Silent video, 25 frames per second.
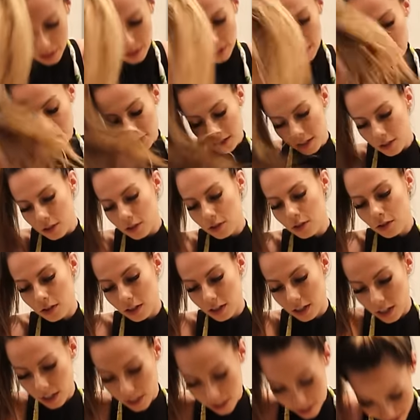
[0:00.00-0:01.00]
This is
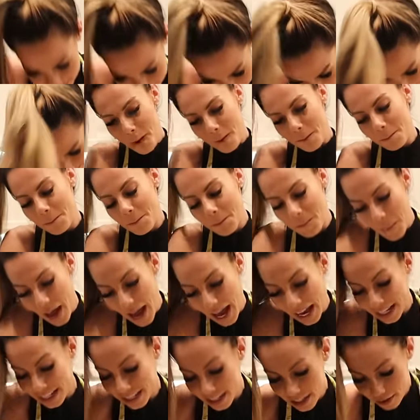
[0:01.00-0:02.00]
looking
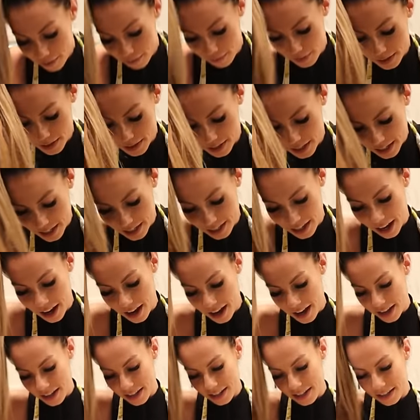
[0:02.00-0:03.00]
magnificent,
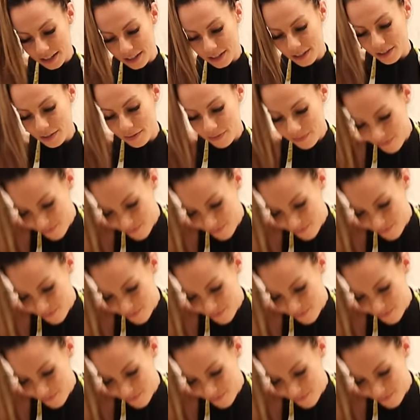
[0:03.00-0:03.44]
guys.